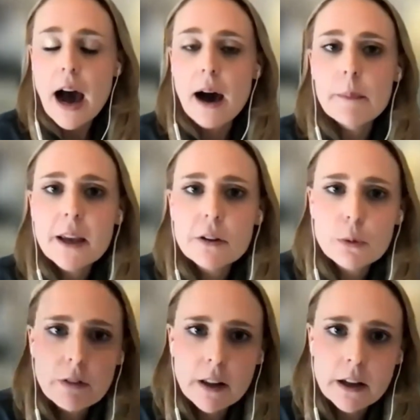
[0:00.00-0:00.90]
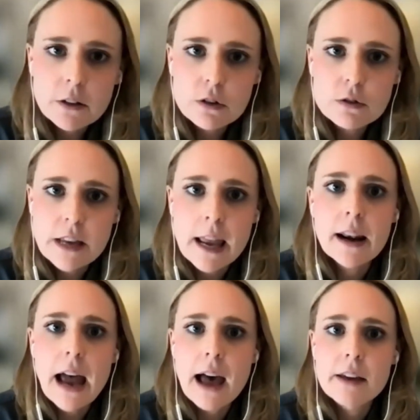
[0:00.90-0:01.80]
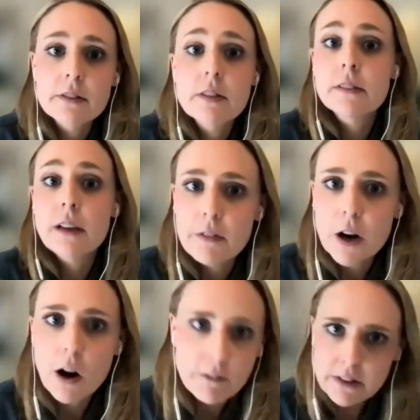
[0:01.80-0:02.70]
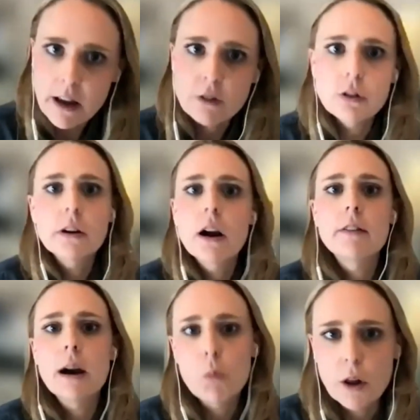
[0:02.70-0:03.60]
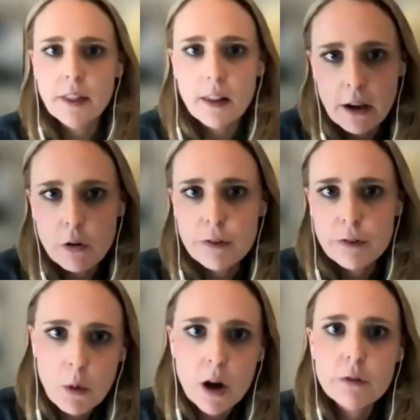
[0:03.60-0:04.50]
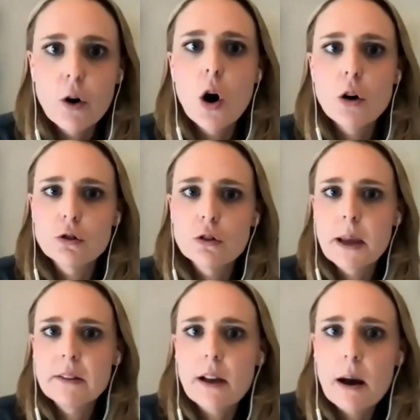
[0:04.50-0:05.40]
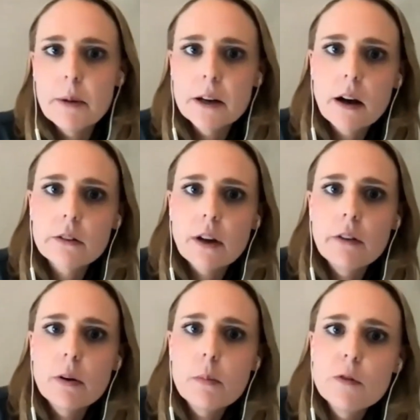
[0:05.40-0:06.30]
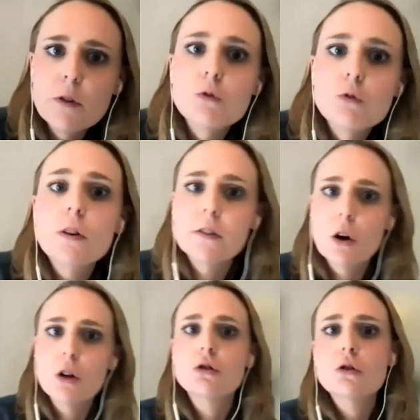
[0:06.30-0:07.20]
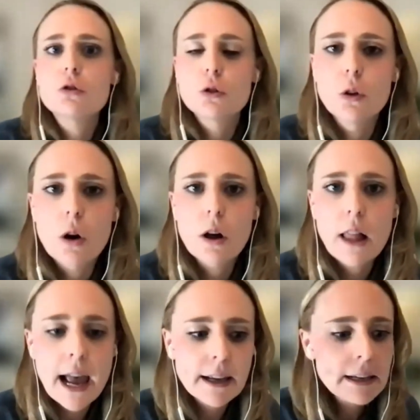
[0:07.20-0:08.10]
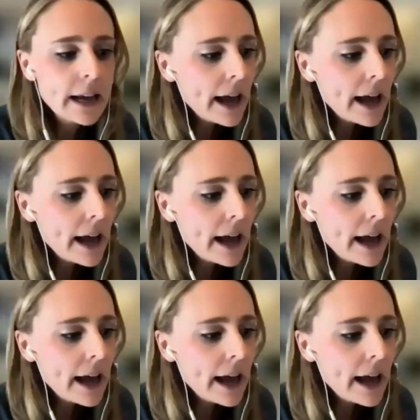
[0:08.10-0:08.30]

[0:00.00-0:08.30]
because we really do see it as the start of a conversation around what the legal framework for ocean-based carbon dioxide removal research should look like.